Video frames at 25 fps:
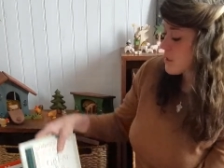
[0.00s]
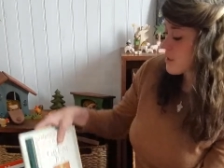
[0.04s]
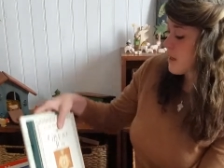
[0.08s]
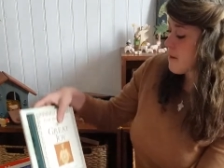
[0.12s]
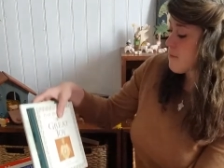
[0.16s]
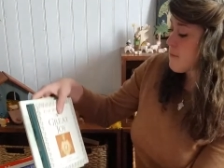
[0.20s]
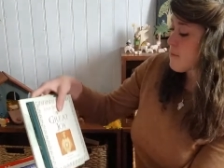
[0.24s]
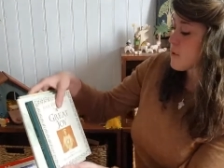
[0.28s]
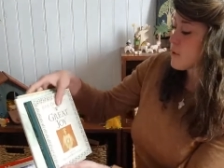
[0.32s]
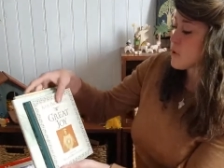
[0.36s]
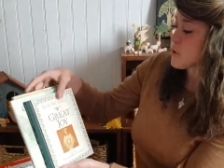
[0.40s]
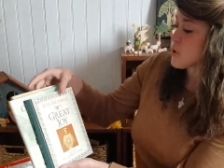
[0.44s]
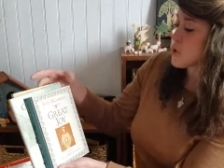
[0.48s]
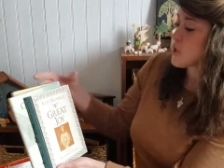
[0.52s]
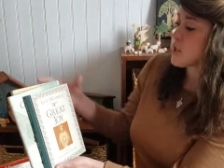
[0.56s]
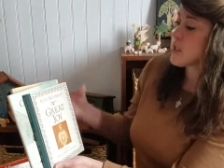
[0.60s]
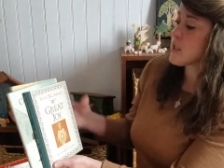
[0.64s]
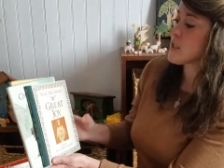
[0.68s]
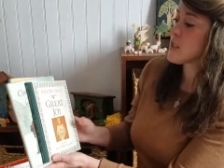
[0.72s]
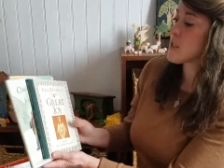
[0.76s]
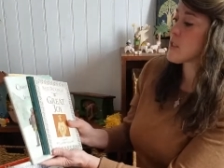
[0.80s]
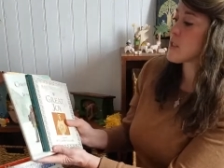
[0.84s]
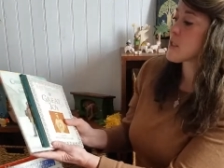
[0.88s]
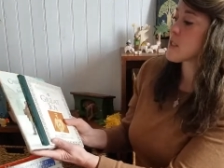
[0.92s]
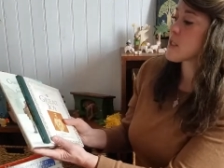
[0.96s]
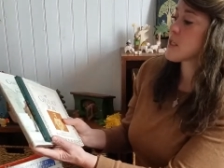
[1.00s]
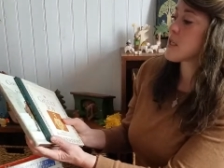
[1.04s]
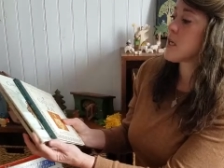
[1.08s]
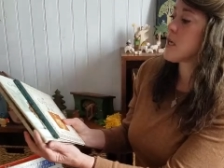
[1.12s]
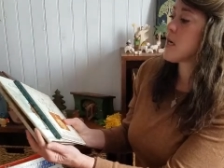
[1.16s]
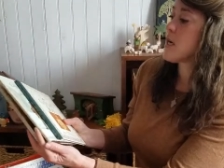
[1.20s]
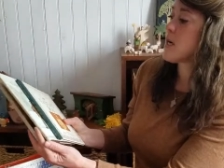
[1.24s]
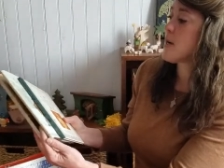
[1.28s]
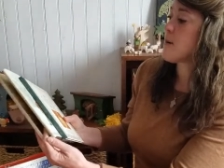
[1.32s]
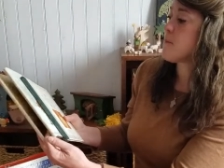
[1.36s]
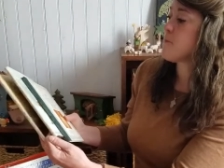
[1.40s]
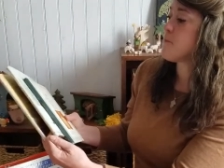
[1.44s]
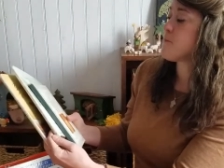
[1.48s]
I purchased
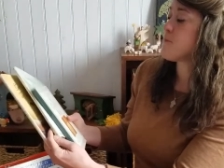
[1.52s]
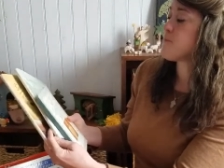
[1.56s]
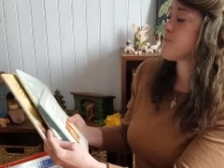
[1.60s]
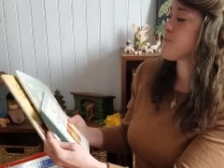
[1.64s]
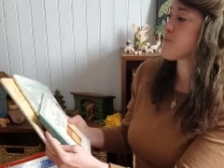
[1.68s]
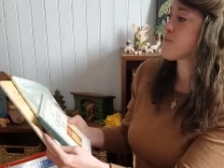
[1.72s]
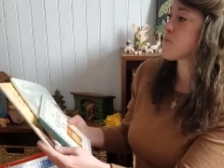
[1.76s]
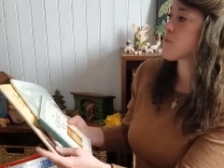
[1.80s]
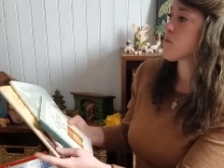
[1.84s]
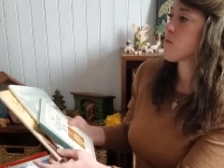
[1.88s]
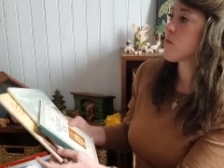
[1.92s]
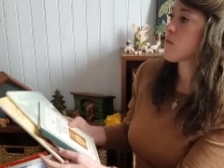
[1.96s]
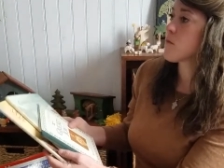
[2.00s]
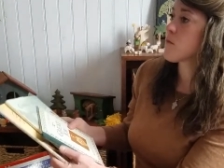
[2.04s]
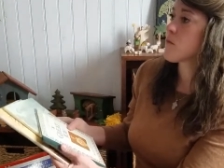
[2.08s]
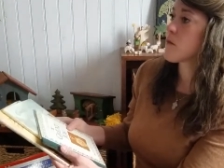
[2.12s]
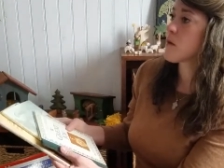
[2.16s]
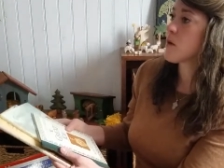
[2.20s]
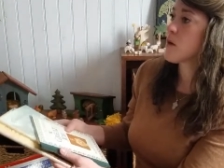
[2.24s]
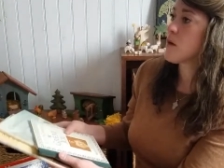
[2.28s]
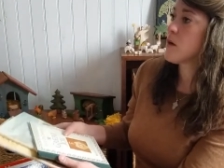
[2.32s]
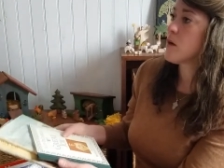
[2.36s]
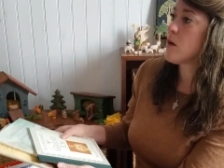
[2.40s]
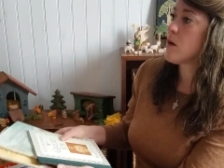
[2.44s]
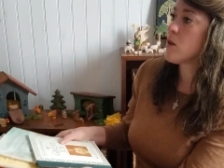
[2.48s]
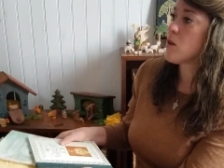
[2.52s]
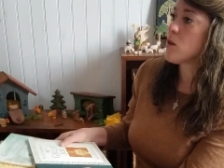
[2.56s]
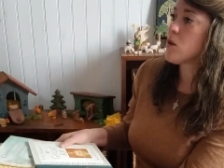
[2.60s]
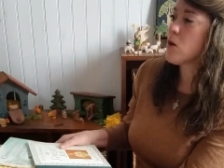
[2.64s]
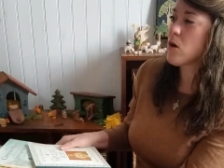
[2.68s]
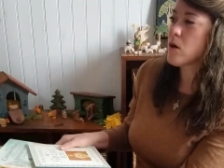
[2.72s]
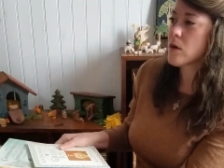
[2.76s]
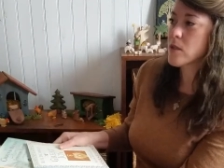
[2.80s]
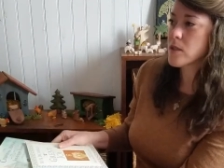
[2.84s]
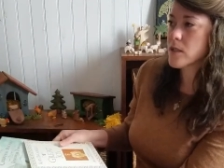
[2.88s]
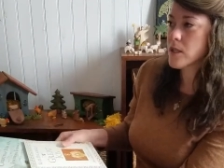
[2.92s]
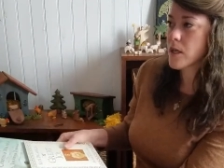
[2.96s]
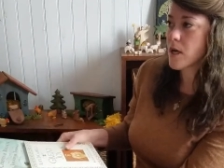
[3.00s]
um, a
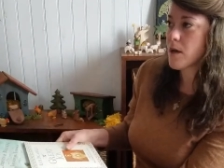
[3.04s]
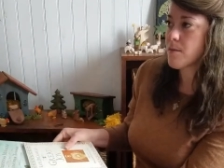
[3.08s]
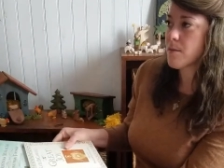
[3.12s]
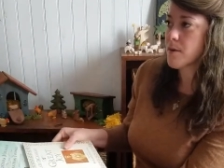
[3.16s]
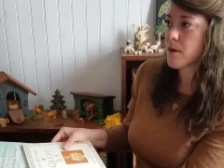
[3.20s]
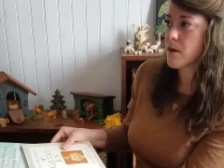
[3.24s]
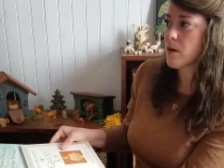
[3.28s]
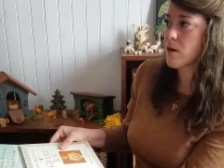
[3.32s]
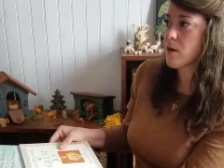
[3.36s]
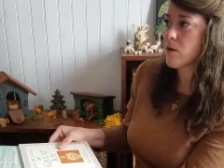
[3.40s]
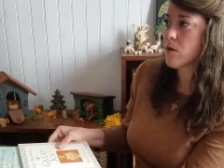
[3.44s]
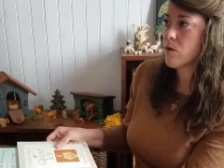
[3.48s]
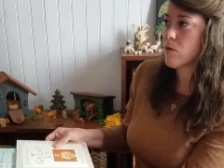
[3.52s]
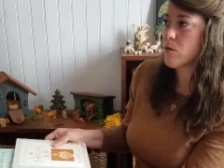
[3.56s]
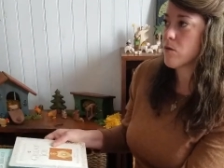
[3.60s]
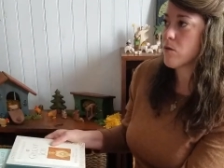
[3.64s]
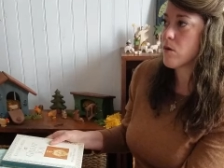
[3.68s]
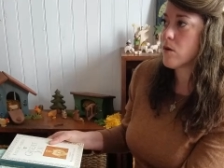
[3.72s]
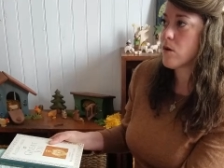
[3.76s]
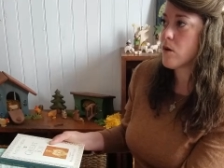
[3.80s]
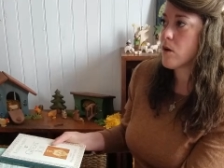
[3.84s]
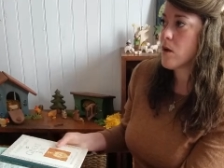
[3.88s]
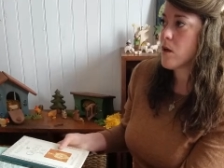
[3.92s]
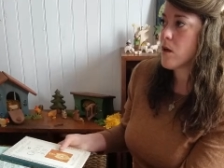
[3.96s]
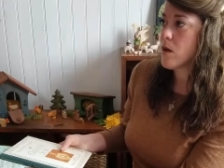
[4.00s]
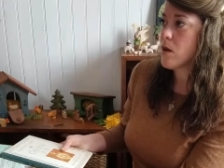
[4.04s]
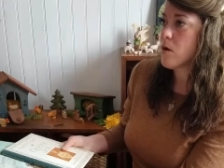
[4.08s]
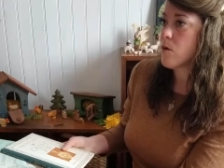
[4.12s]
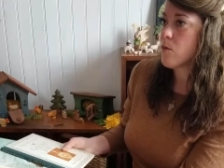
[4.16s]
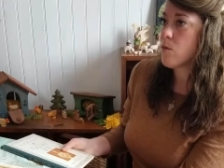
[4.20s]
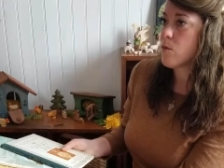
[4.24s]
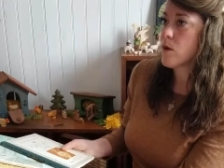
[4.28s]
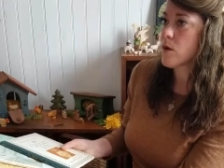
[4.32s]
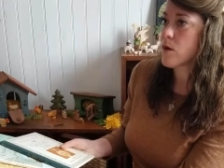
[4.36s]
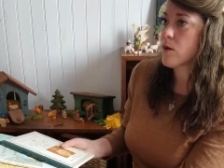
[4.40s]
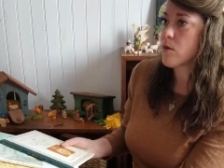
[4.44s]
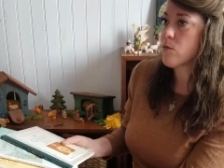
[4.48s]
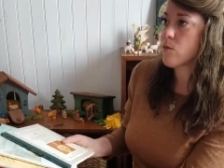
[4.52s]
long time ago
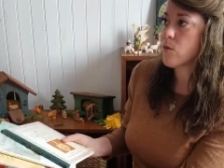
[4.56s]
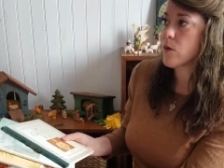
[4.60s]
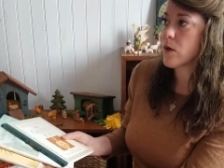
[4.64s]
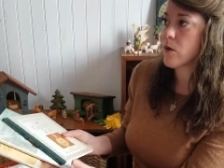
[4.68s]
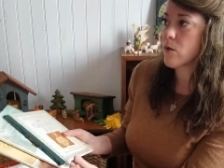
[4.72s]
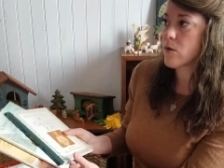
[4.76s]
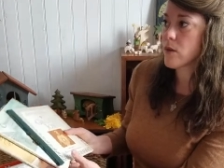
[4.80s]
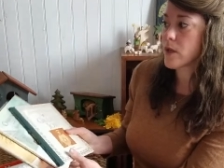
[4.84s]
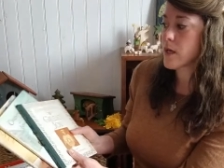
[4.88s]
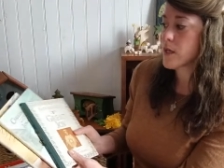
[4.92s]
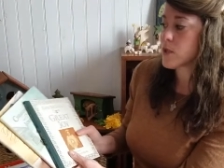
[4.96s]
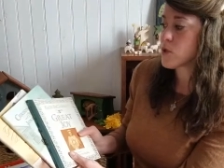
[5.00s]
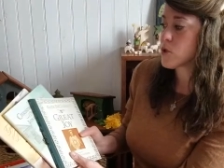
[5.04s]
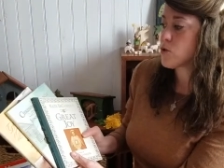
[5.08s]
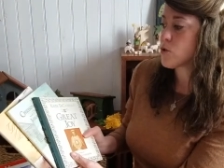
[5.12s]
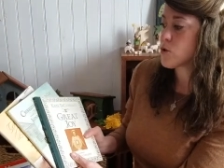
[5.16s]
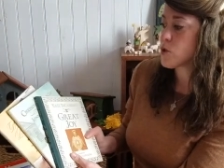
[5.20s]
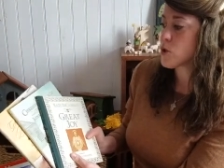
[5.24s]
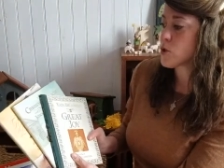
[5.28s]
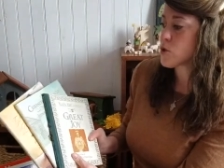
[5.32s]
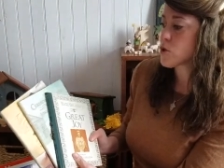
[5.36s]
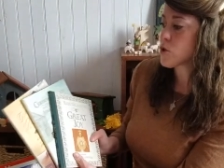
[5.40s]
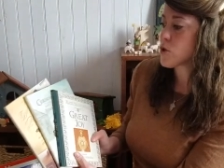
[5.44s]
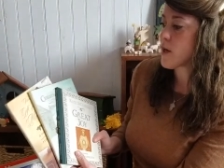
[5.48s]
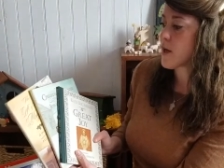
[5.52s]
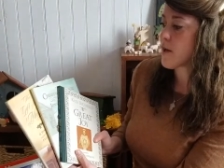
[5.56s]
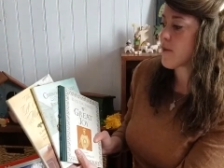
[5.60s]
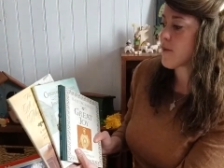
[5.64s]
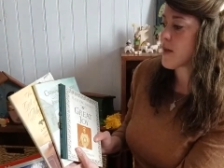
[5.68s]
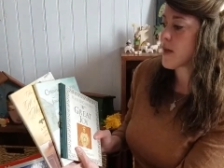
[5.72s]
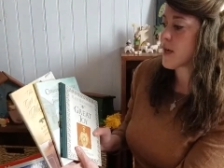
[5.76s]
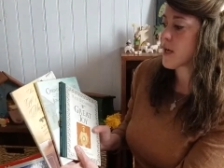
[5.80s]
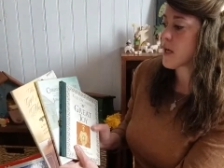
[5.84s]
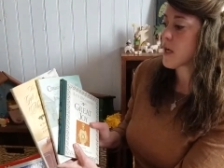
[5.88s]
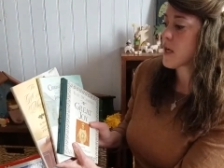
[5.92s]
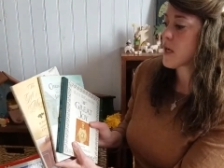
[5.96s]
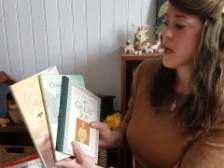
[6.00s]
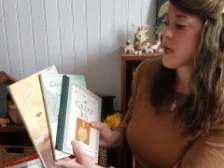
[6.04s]
when we only had two children, I
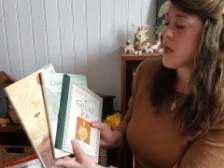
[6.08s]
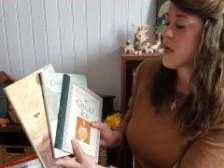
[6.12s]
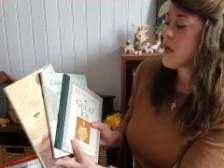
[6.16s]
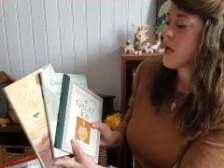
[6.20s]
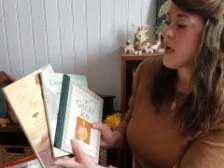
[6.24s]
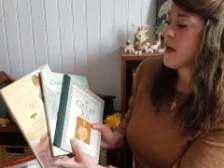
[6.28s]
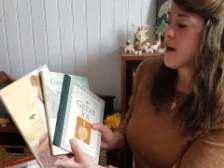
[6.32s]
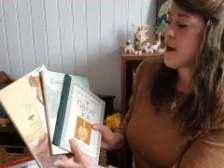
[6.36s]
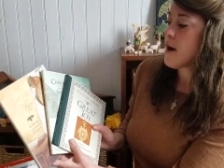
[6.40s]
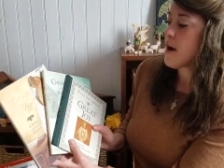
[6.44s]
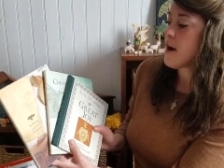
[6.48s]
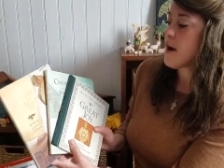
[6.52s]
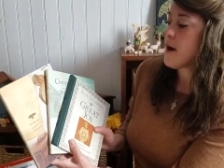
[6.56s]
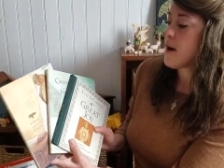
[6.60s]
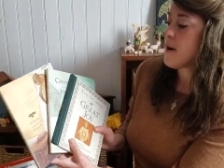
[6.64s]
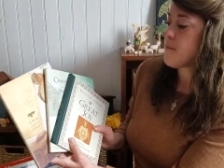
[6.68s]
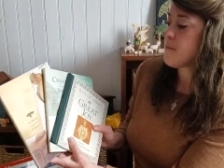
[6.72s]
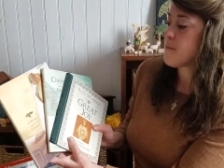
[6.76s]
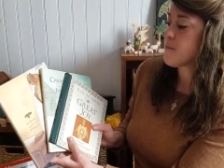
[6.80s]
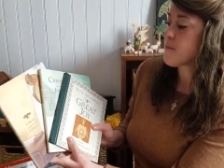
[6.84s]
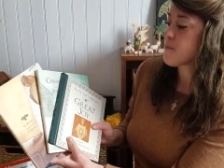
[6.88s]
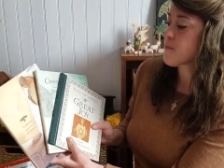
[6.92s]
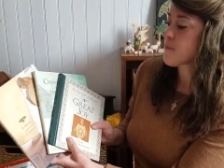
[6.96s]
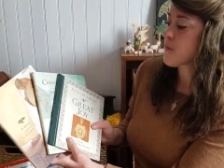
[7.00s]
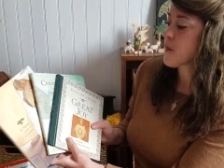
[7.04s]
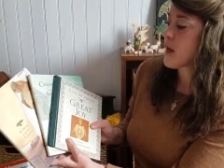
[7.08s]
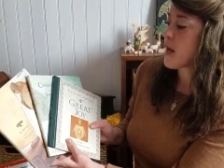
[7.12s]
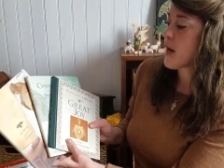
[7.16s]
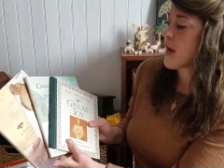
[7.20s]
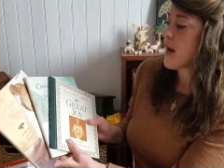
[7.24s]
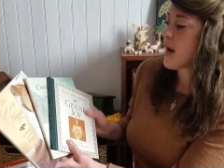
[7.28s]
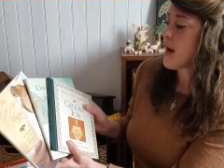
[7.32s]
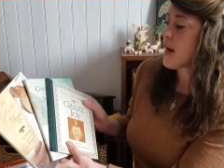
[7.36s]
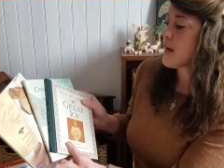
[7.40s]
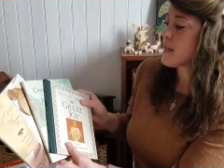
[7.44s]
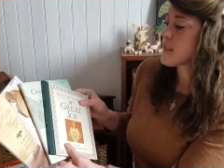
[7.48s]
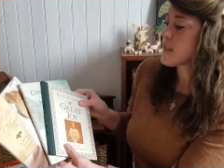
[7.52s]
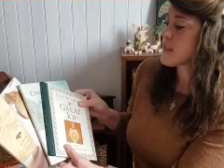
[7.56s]
think um,
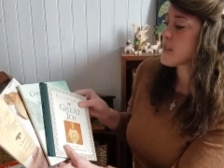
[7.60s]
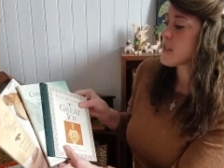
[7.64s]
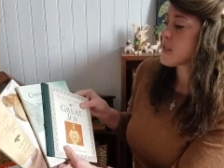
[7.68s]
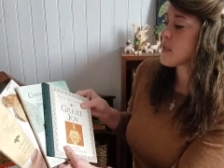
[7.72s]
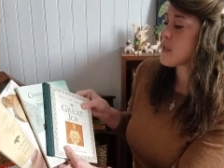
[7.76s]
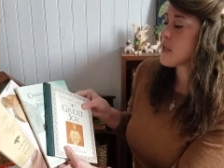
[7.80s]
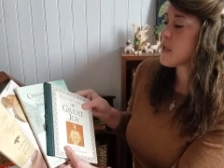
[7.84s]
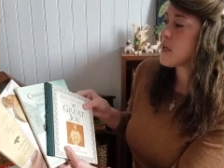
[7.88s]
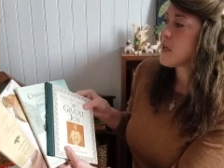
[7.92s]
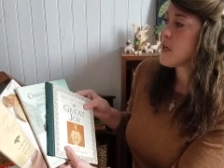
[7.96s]
at